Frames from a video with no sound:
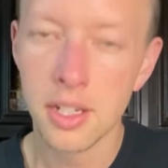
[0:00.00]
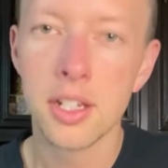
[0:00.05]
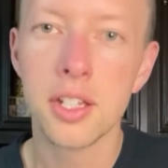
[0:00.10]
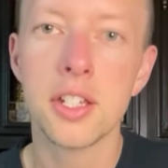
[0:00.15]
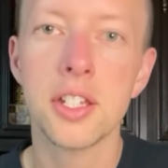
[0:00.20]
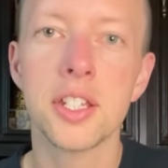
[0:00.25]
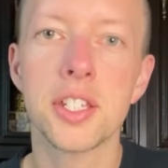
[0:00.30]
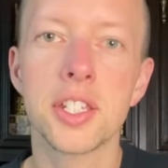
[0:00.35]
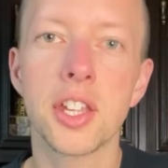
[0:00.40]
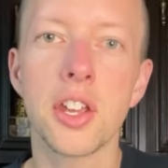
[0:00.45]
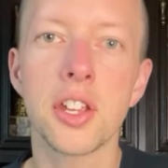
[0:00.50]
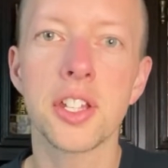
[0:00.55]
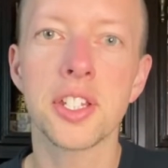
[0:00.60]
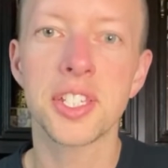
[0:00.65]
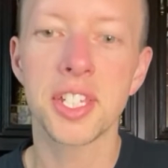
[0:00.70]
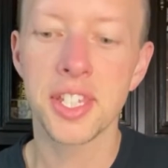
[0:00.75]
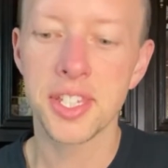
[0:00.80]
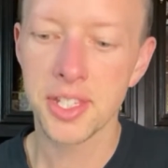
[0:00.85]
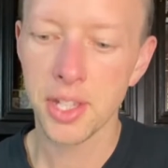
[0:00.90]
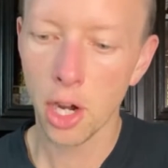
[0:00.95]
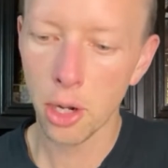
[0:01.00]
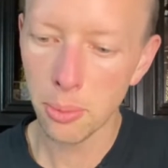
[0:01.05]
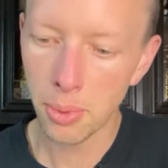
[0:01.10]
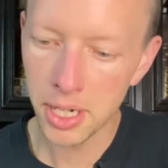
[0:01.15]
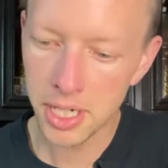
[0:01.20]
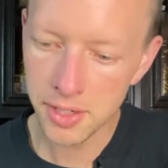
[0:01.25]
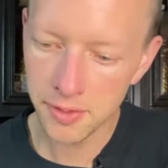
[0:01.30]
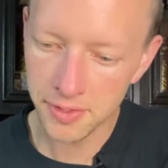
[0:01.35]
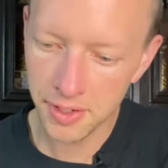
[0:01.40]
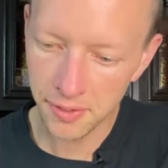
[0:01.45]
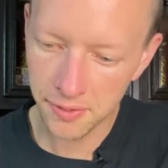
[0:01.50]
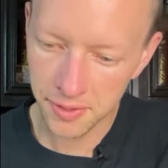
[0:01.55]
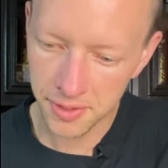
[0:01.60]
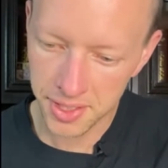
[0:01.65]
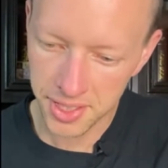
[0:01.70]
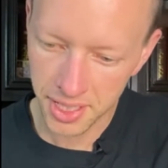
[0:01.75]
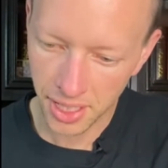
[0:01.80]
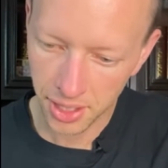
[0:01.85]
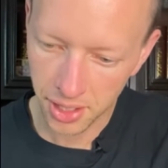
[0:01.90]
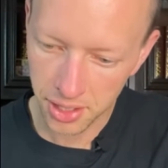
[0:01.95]
So you can see there's a whole bunch of different
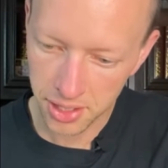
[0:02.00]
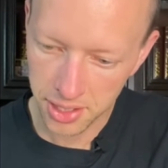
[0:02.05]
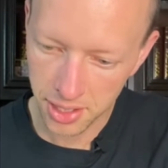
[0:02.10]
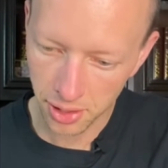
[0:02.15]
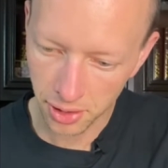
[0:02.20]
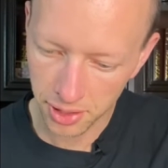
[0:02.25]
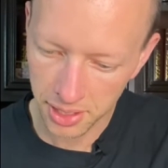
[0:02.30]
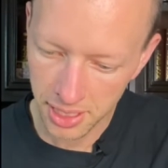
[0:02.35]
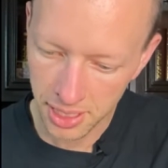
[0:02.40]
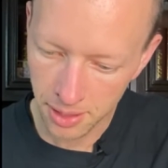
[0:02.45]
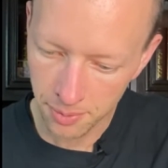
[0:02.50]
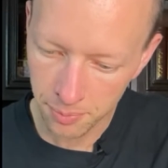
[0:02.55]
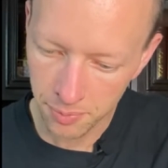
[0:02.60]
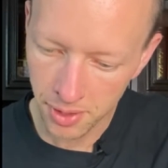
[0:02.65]
sections along here.